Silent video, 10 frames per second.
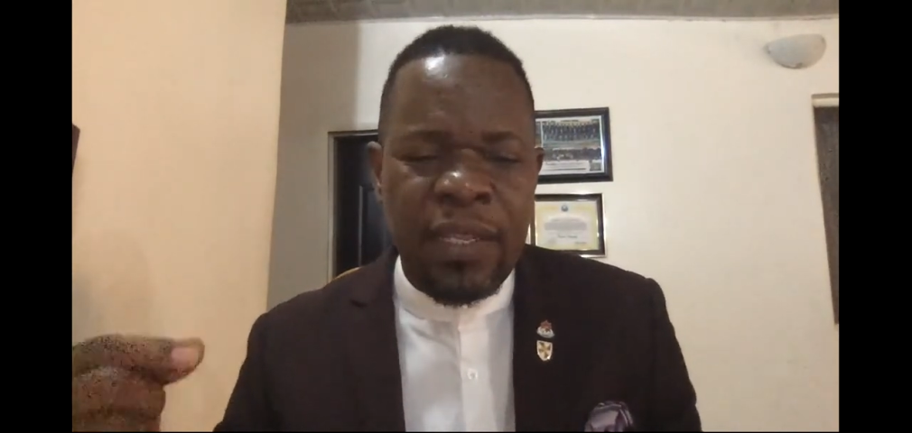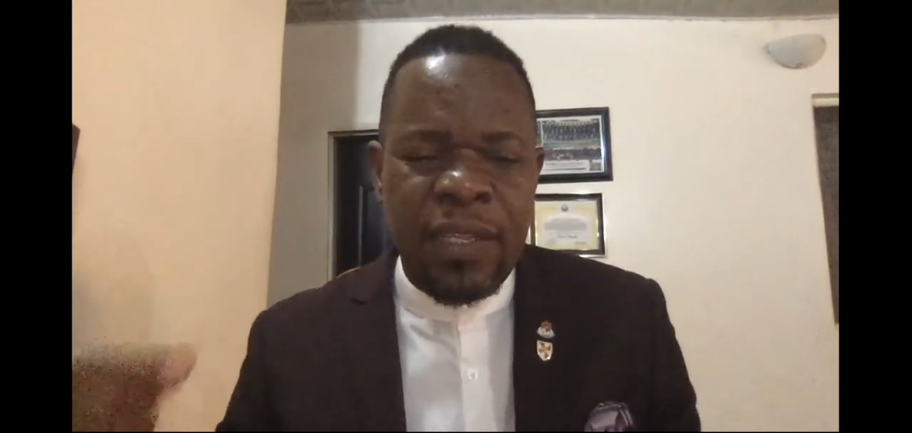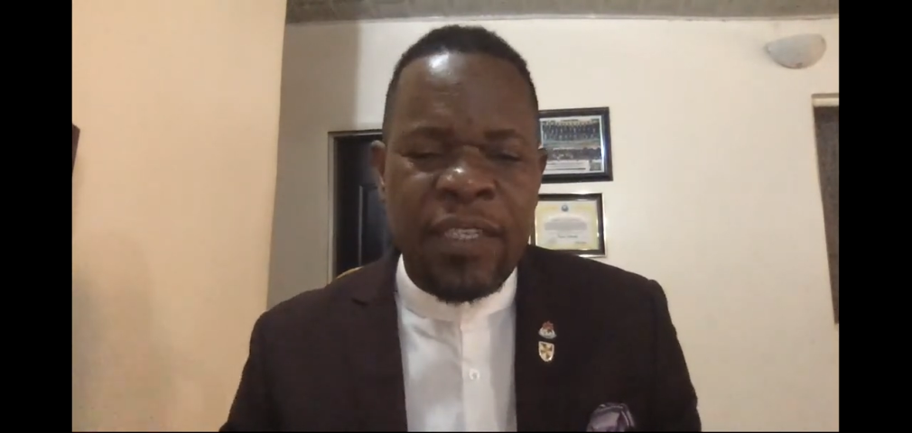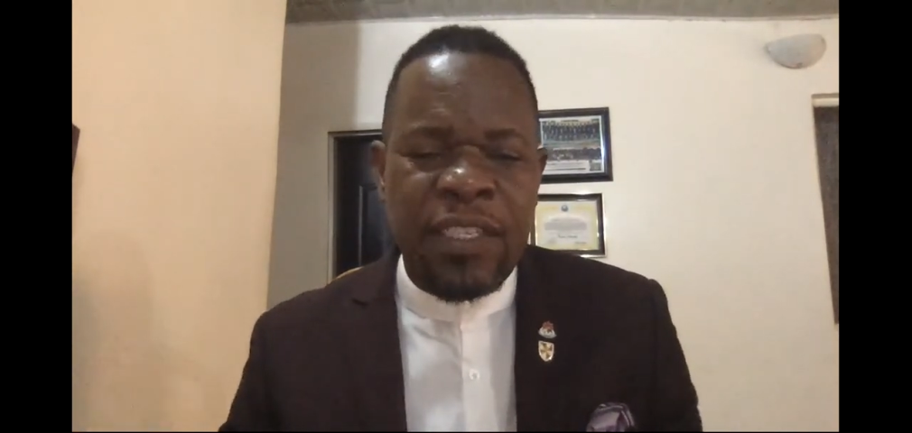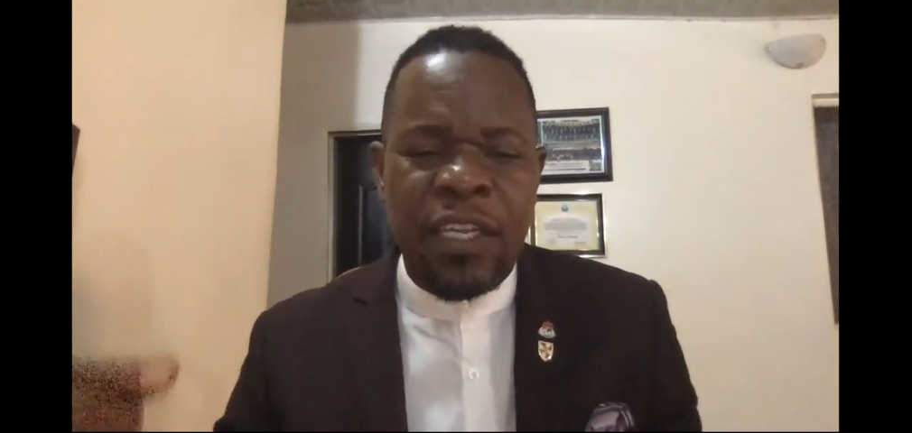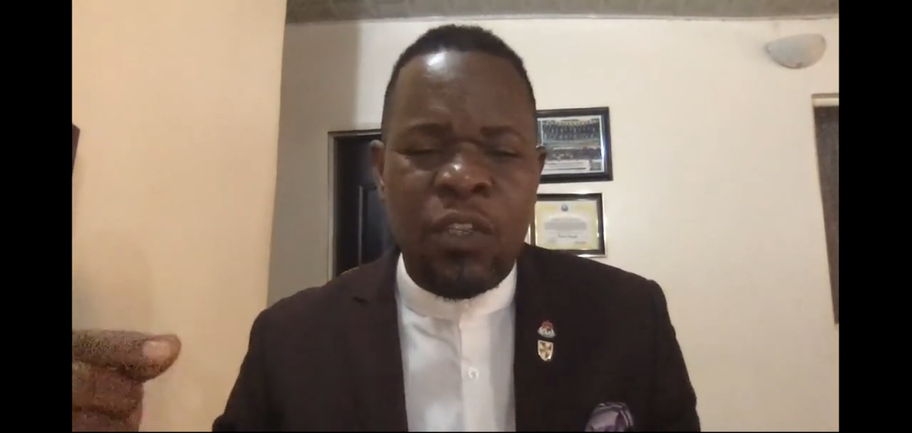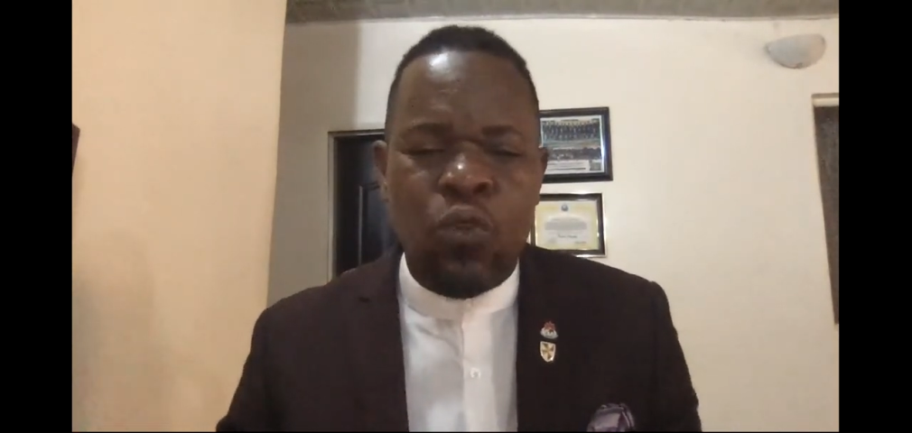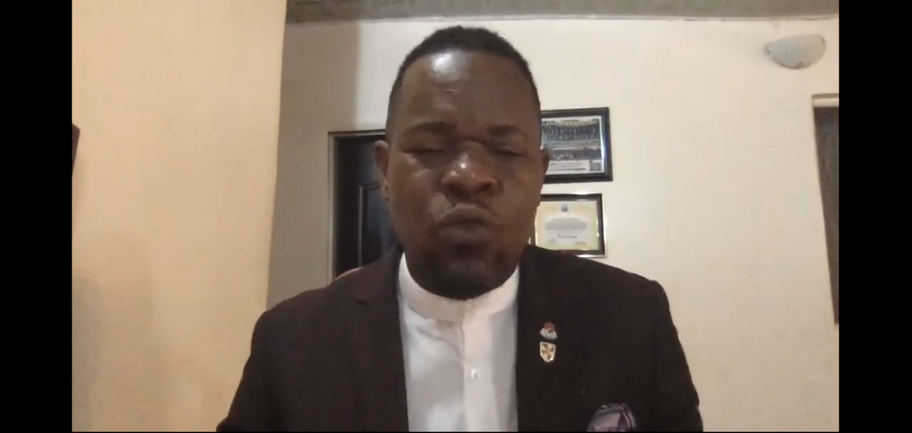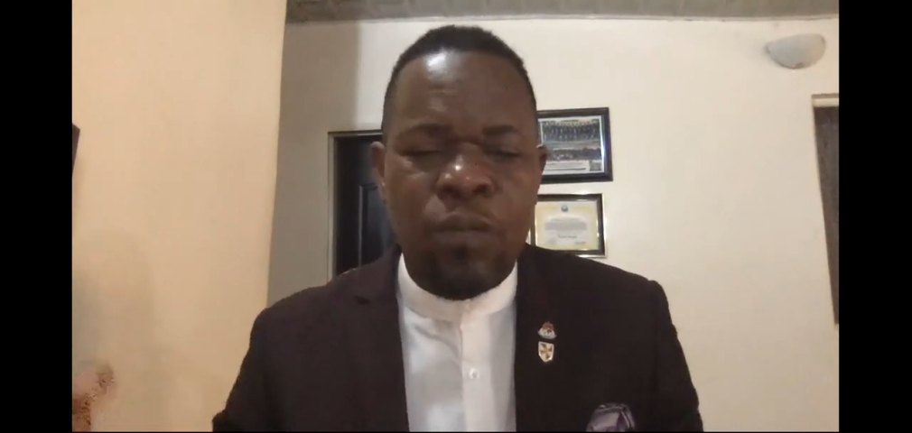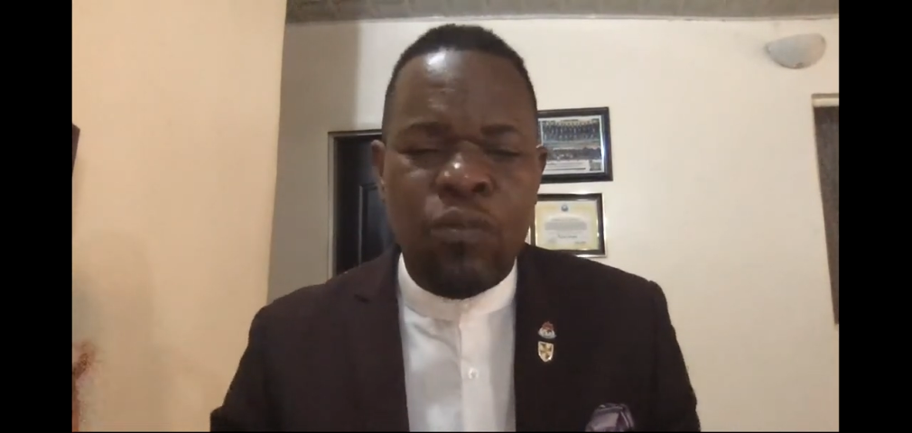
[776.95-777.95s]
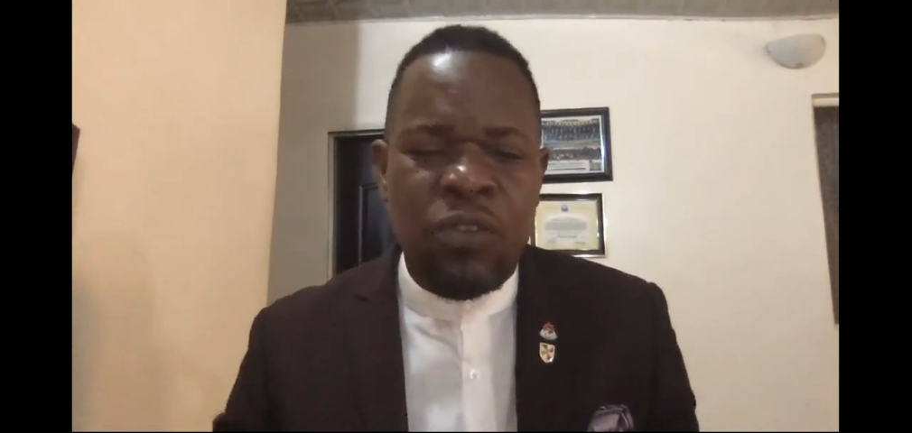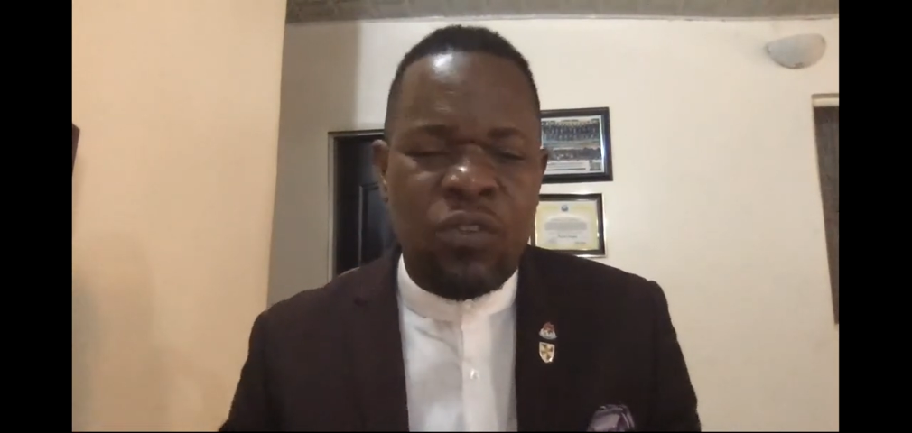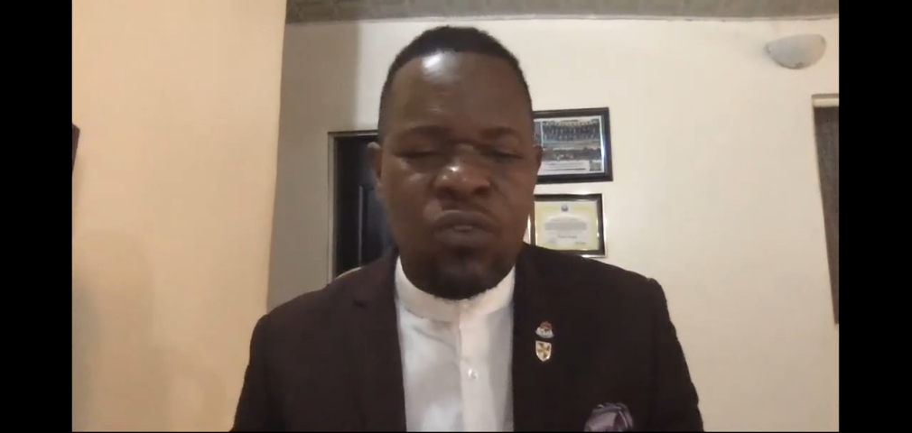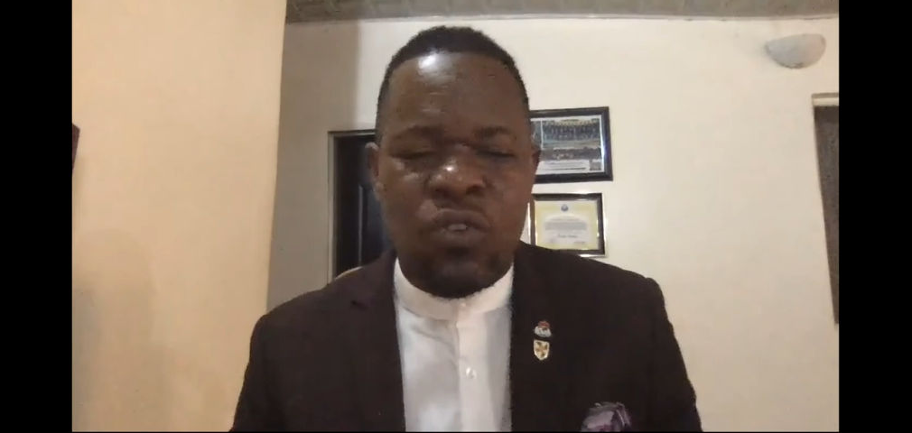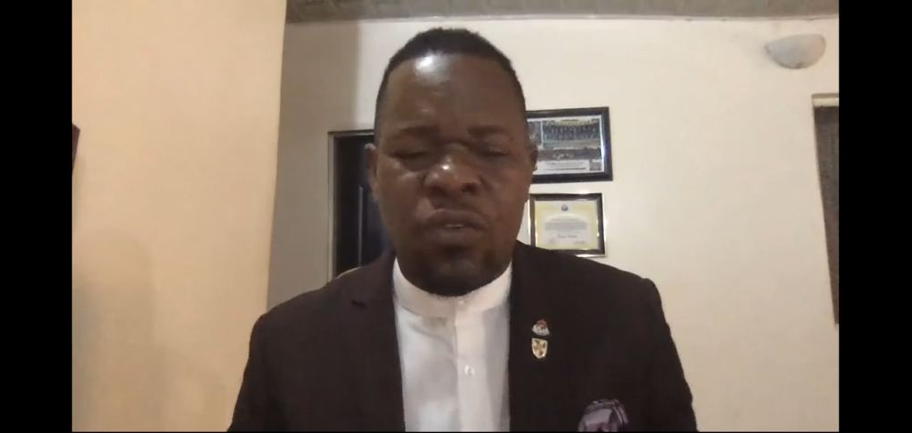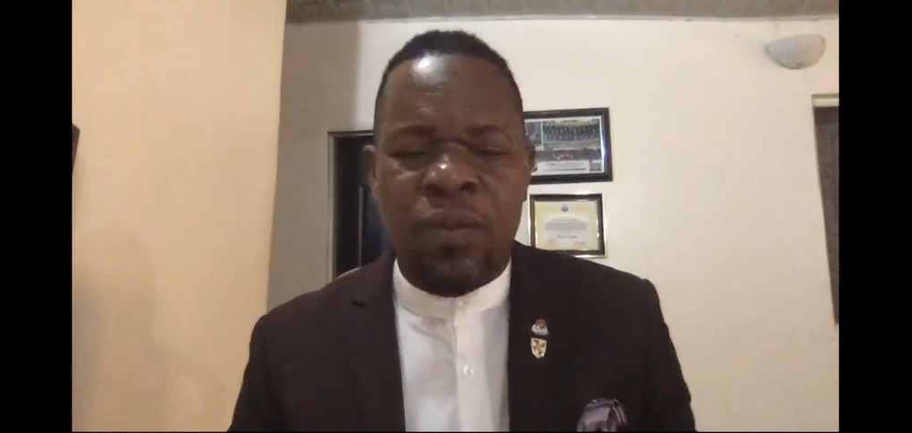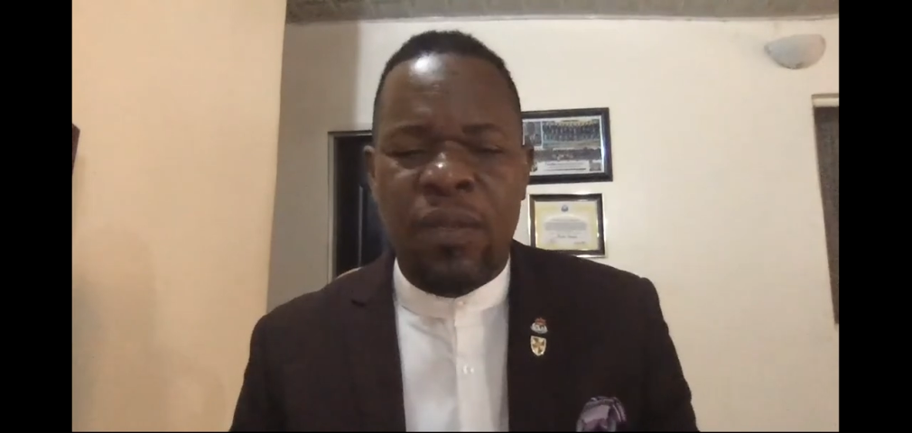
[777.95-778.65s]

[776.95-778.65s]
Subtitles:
get a durable resolution.